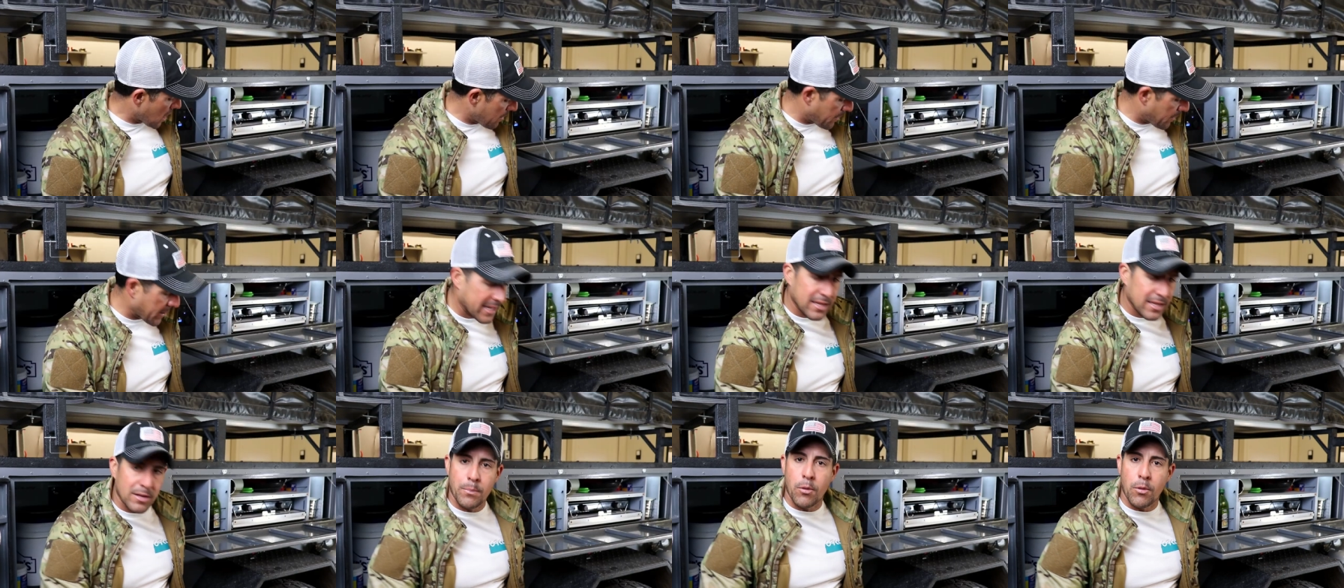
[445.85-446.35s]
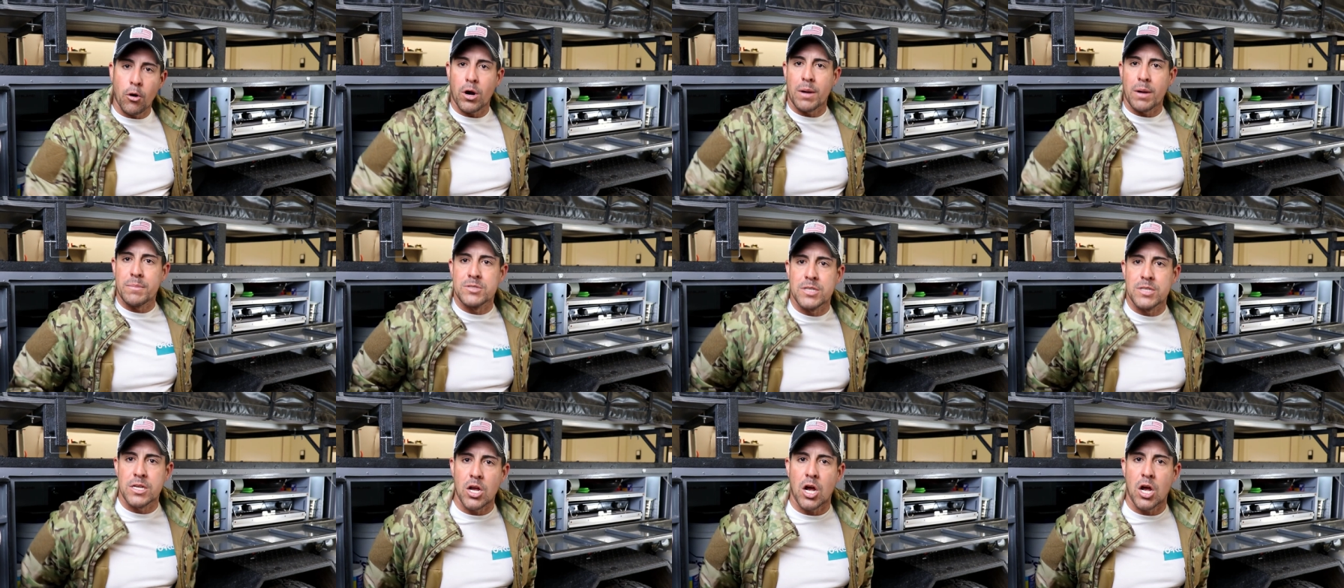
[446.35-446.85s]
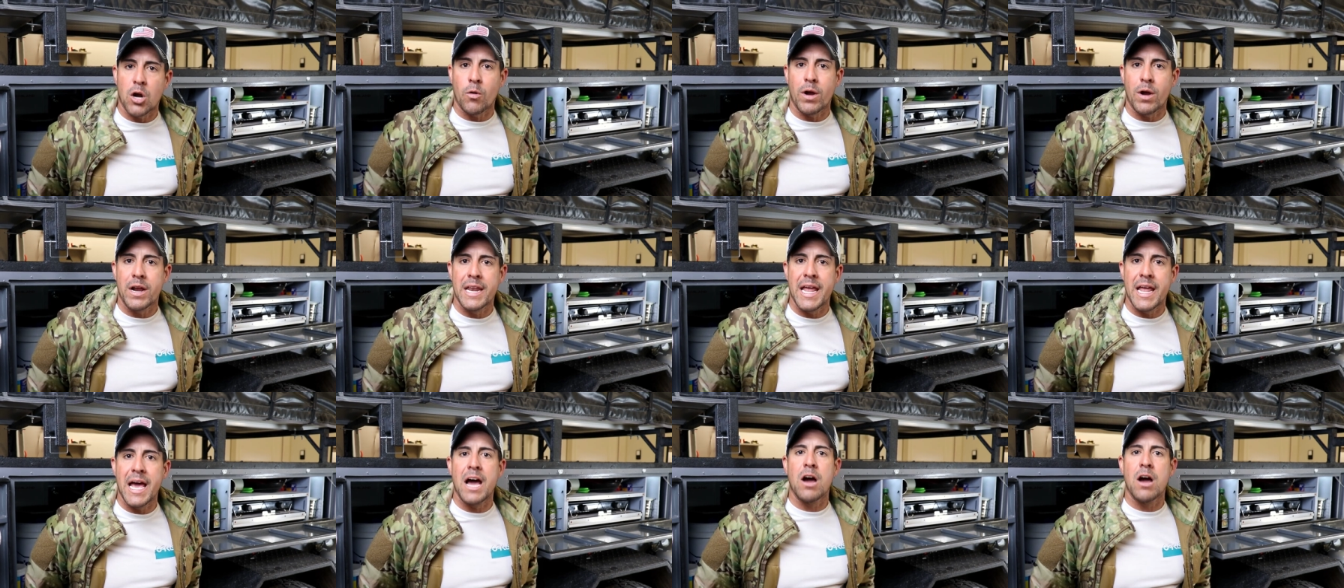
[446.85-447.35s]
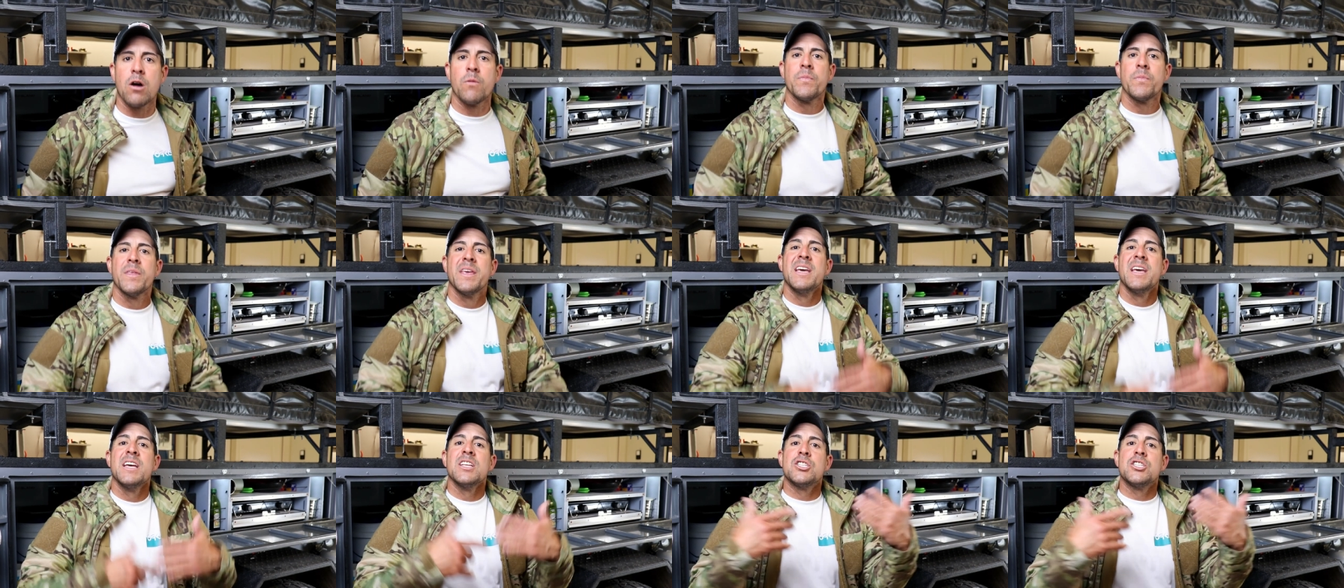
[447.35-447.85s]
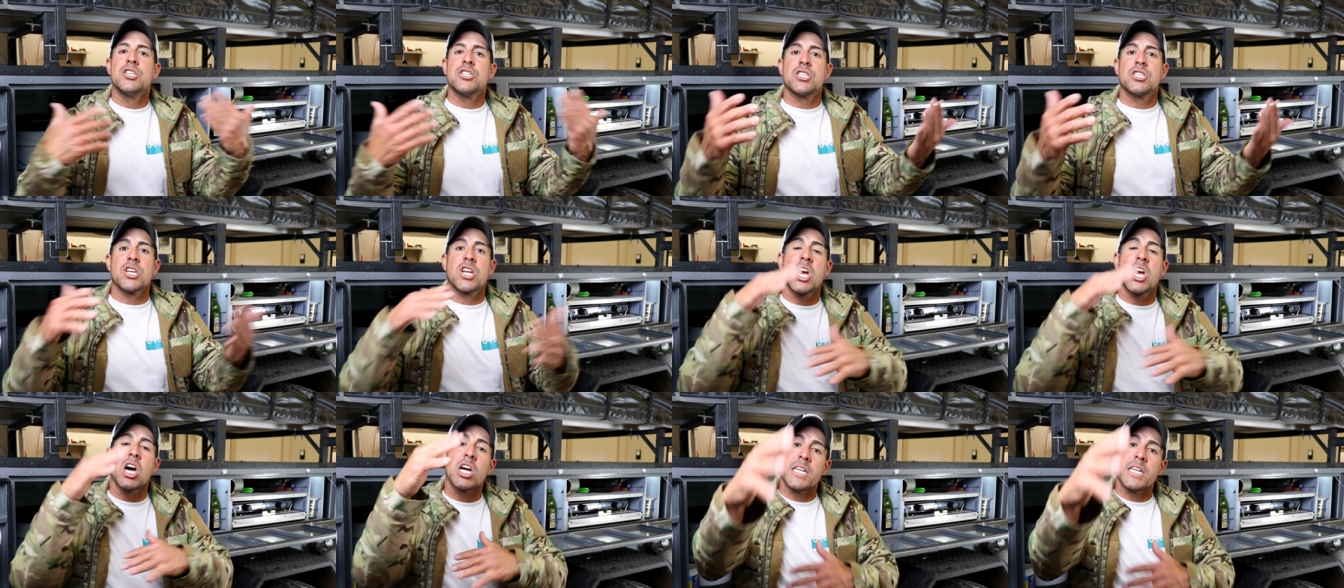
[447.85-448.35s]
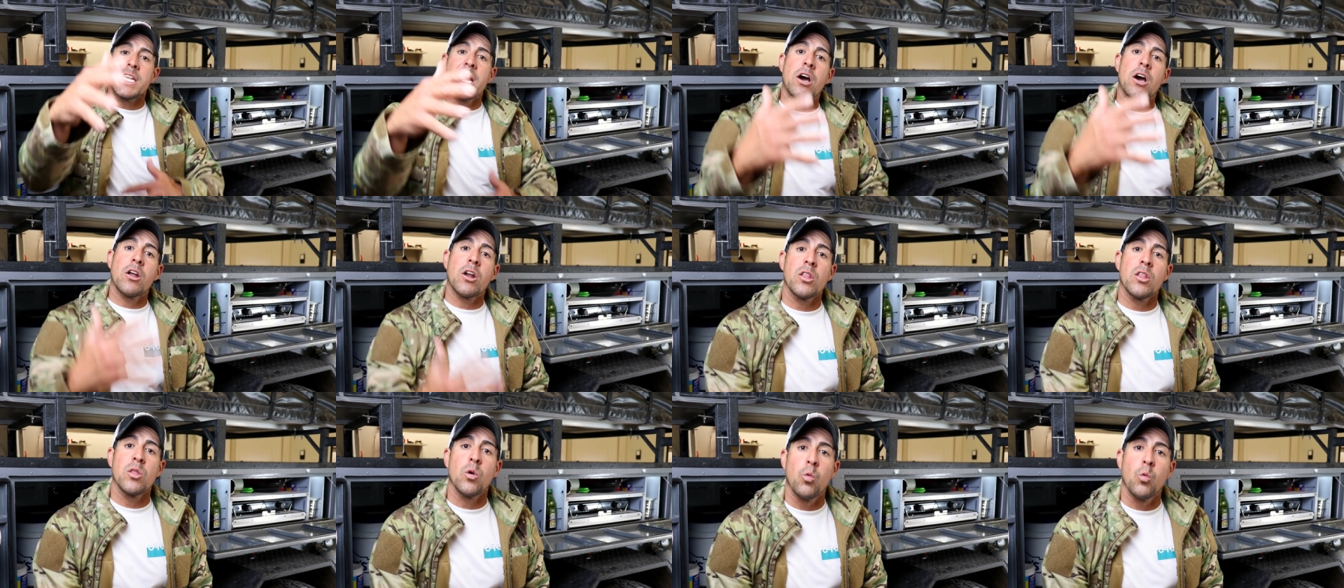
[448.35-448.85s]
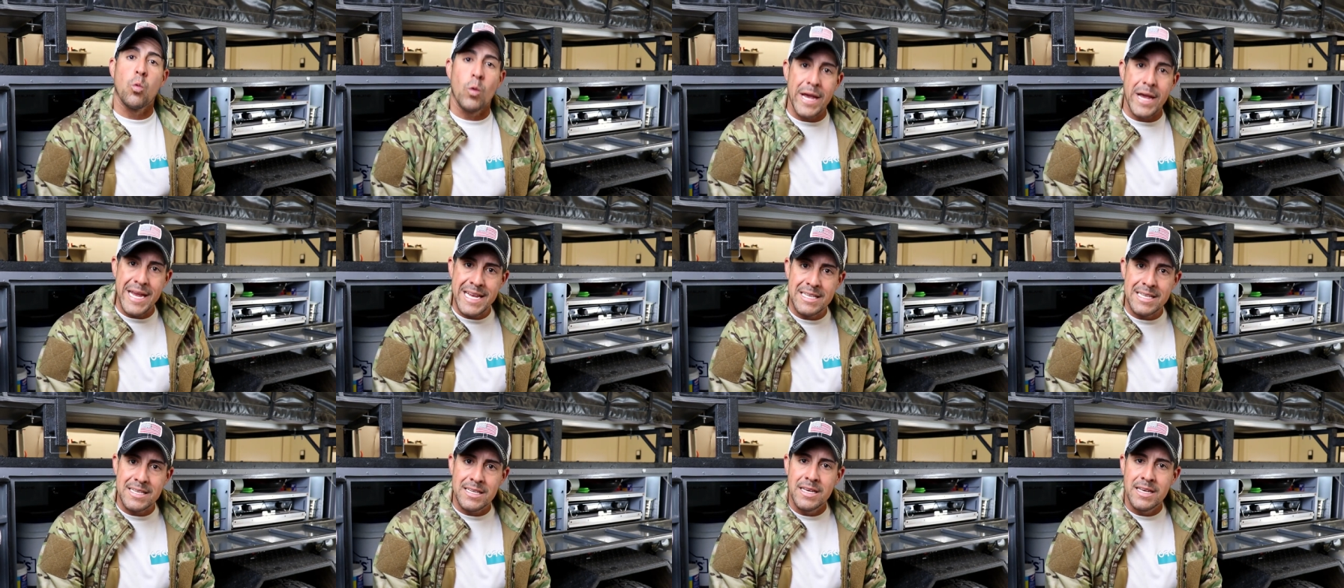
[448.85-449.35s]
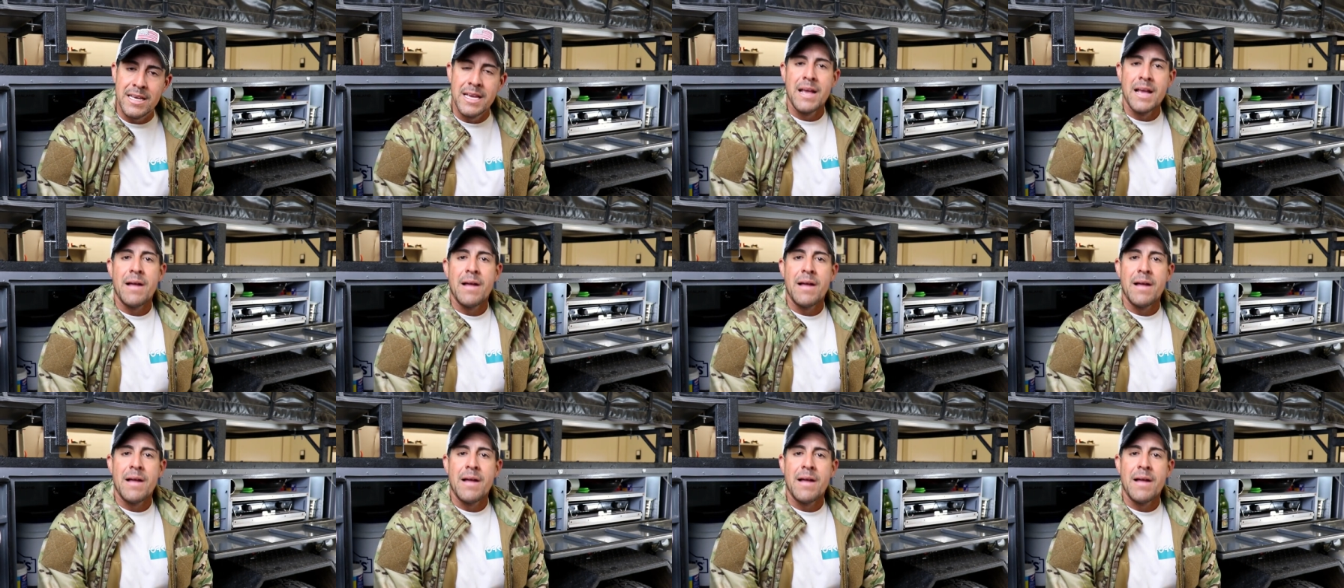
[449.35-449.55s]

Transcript: up and the part I'm sitting on right now just to cut down on the weight.